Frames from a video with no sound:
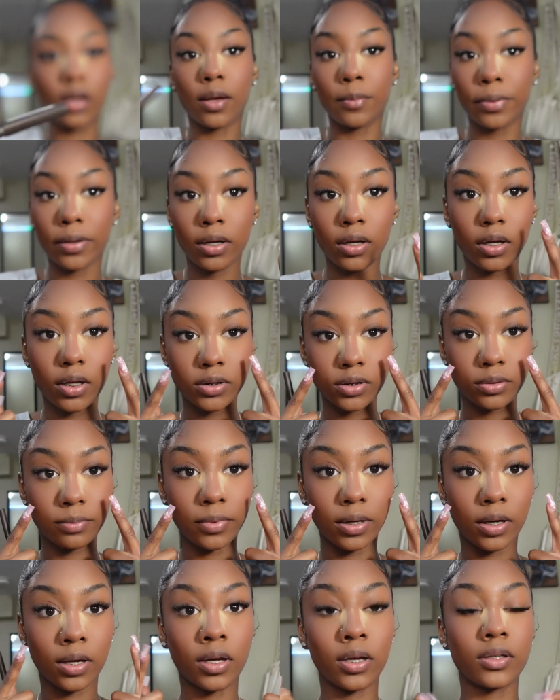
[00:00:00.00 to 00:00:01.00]
I put it under
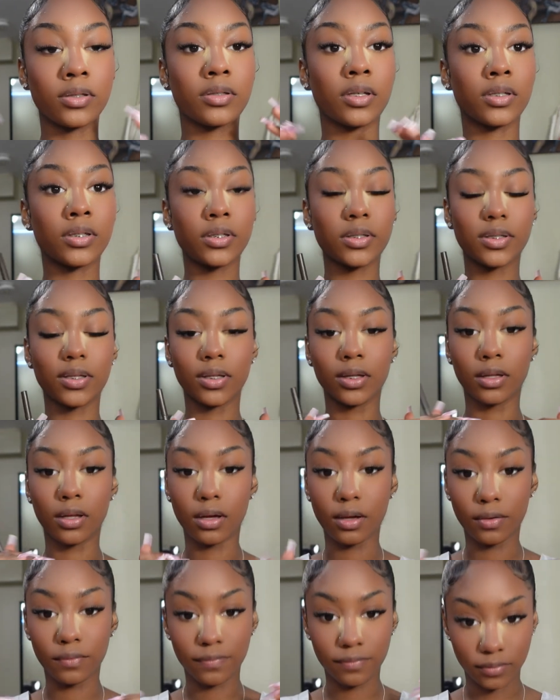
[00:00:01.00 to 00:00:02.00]
my eyes. I just
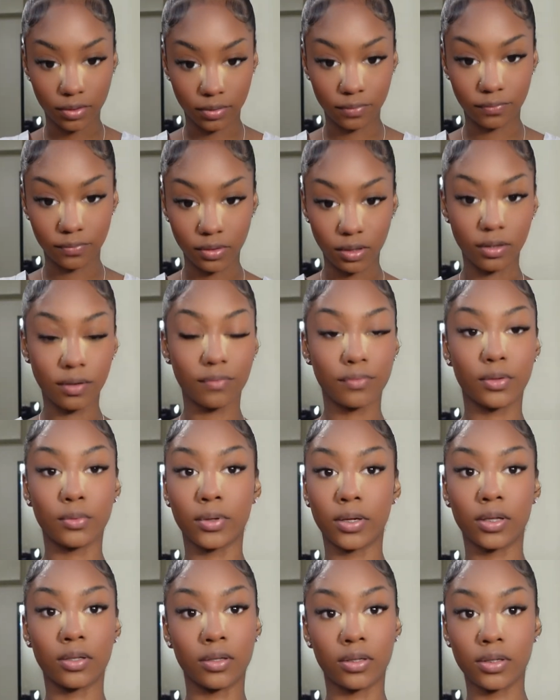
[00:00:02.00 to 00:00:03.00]
love
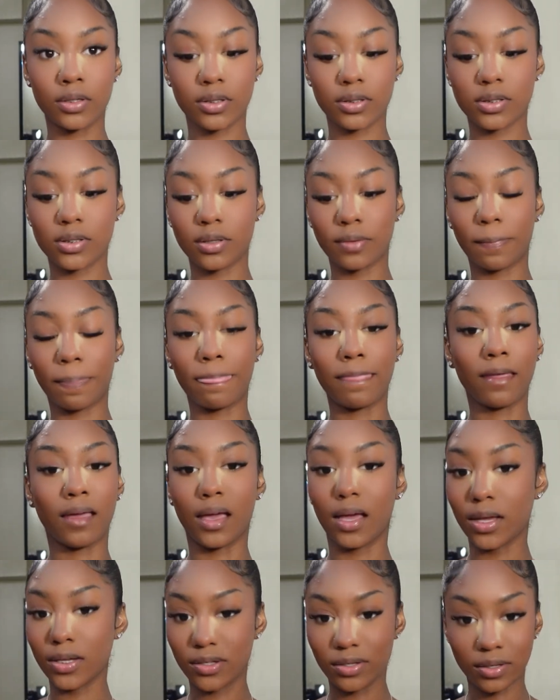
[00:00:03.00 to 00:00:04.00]
the way it looks.
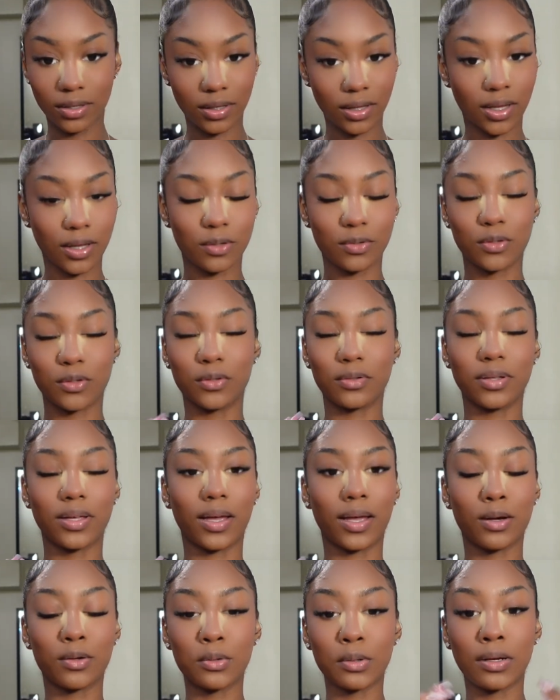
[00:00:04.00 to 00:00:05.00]
I don't know,
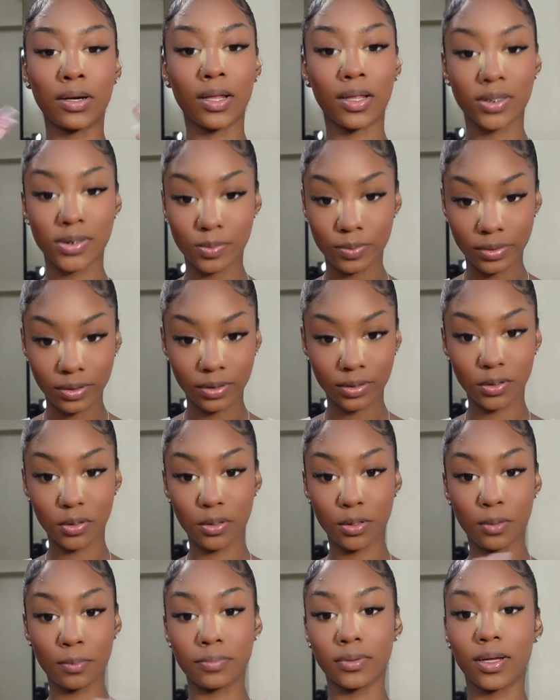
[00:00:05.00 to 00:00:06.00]
like, I don't know how to explain it,
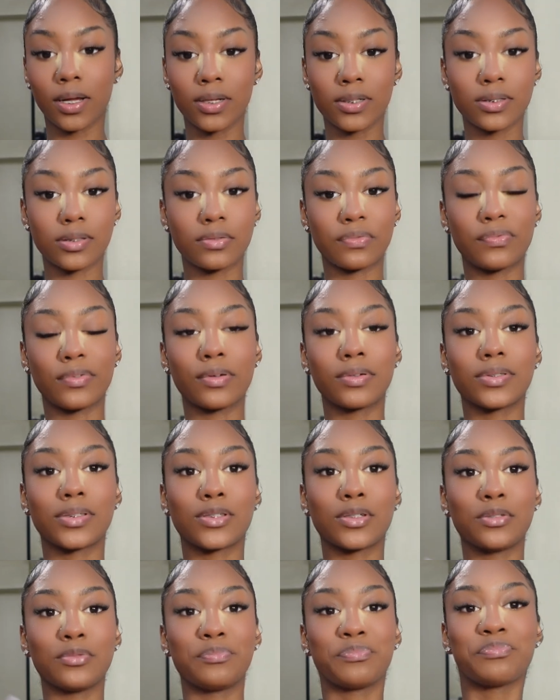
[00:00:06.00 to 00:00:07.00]
y'all, but I just feel
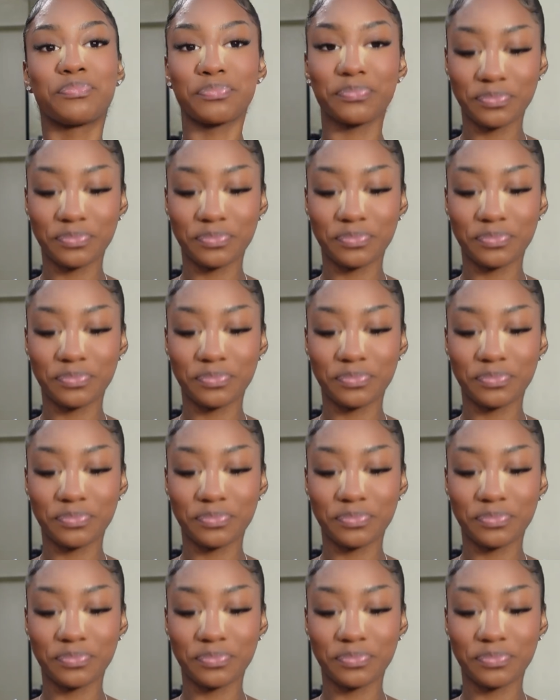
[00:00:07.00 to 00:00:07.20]
so